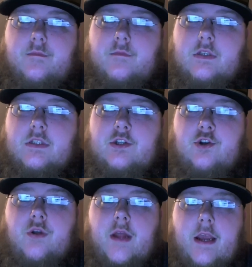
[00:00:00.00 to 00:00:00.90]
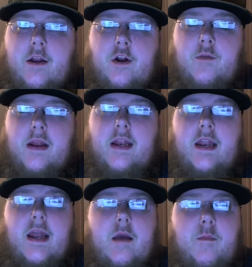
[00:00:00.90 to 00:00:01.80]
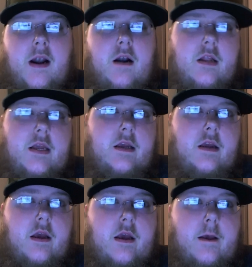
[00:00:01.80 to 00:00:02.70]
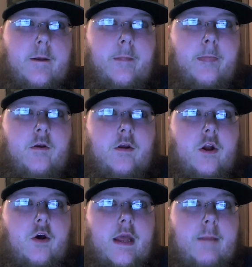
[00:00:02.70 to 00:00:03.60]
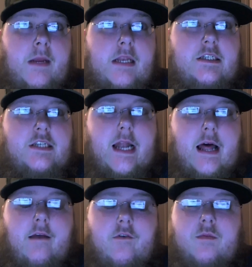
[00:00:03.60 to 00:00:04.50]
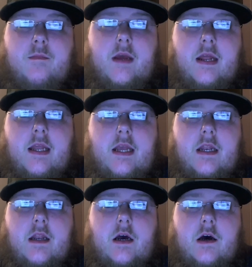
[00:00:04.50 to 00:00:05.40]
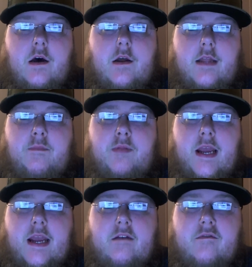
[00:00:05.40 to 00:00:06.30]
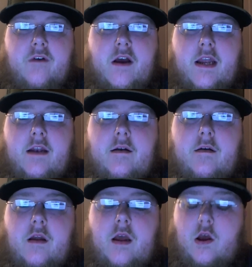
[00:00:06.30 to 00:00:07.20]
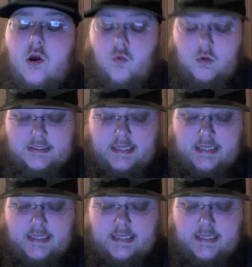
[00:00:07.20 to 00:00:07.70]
just do that. You know what I mean? And they apparently, you know, they beat the shit out of him, and then uh, they played fucking what's